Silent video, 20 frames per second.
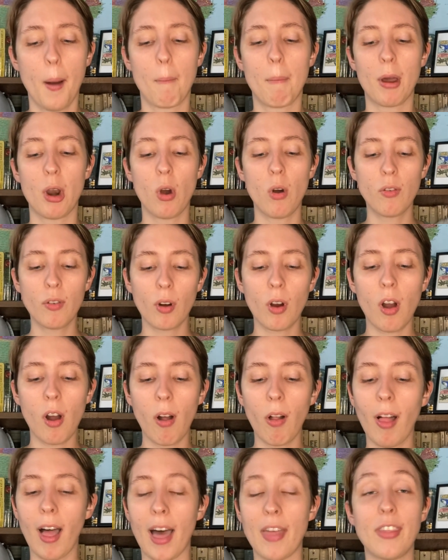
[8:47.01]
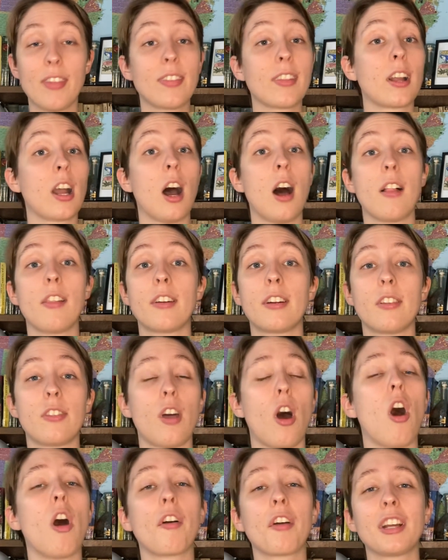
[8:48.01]
But overall, I think the color,
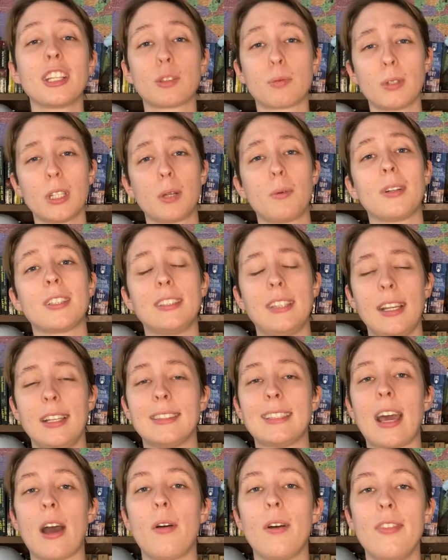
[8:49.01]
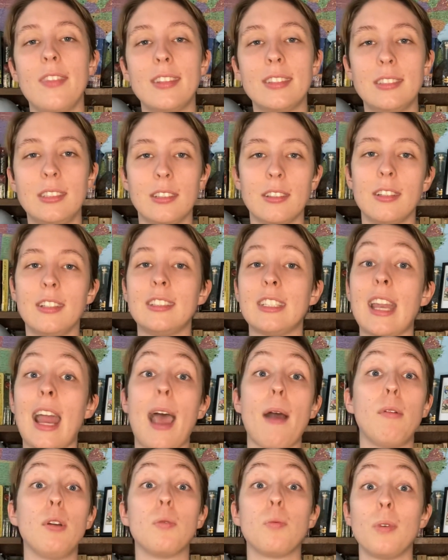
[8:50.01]
the art is really what stands out in this series and
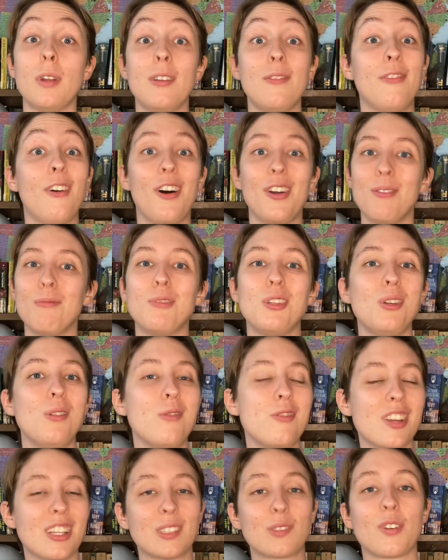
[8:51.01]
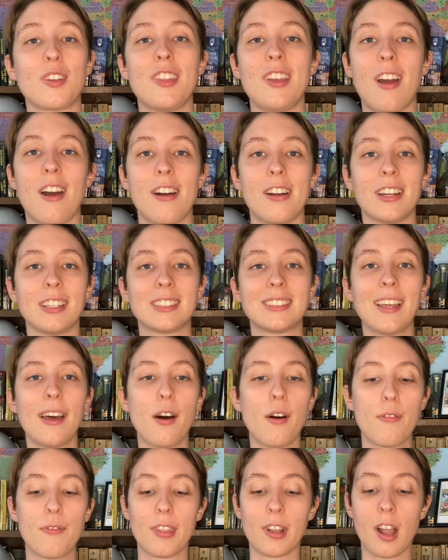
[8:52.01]
I would read volume two just for the art
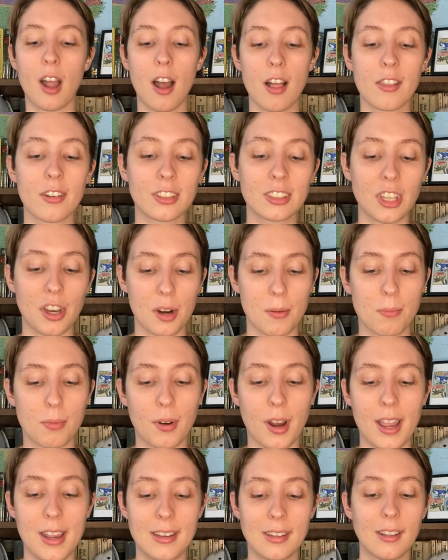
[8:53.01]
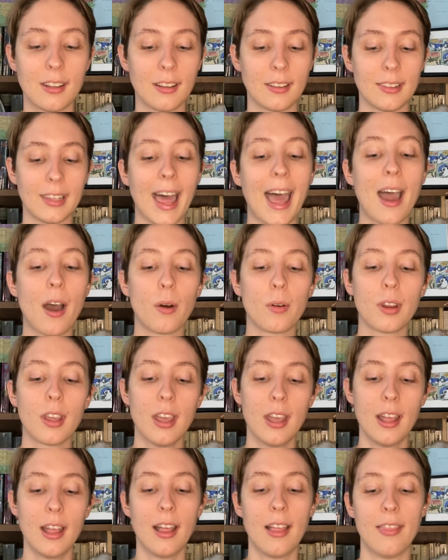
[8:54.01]
itself. The colors are bright, loud,
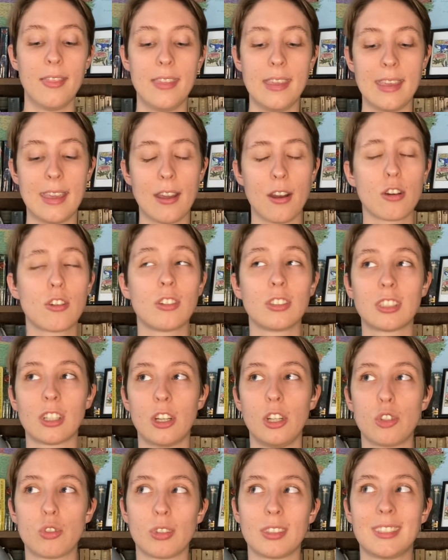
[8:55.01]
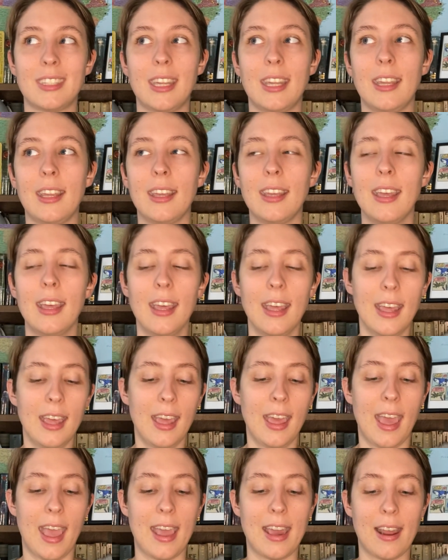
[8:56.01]
the characters are interesting,
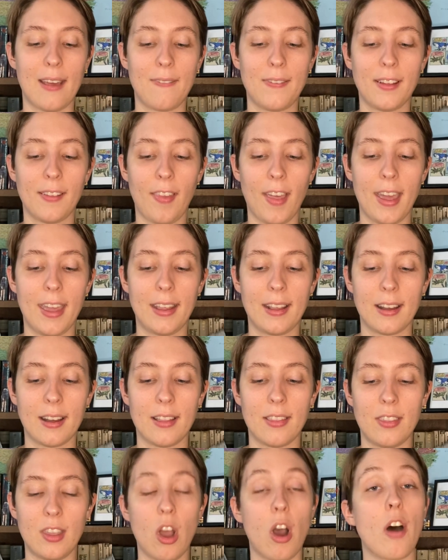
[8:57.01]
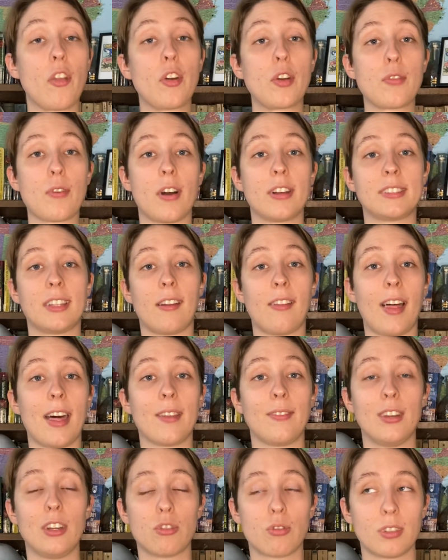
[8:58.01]
and I feel like the author draws on a lot
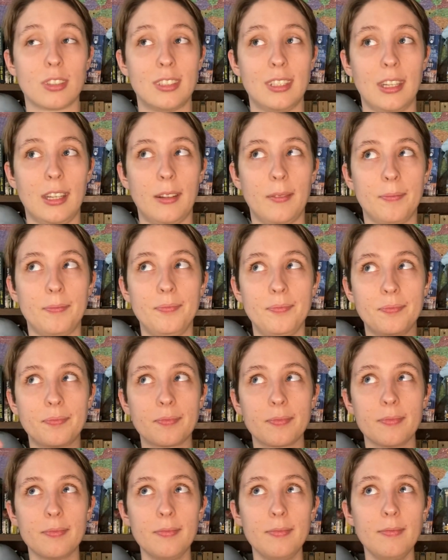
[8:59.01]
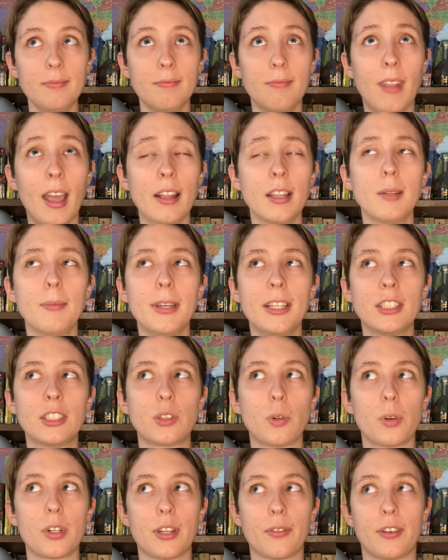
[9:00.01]
of interesting
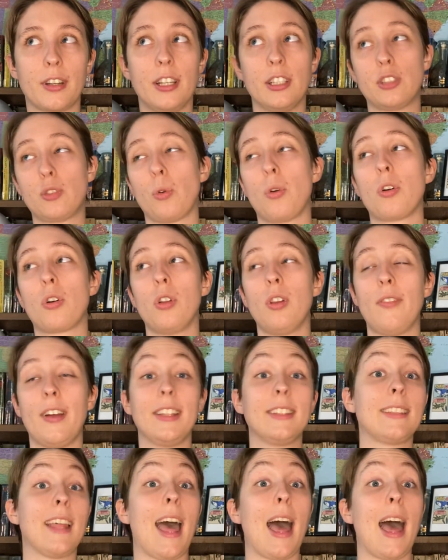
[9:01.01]
elements or different historical events that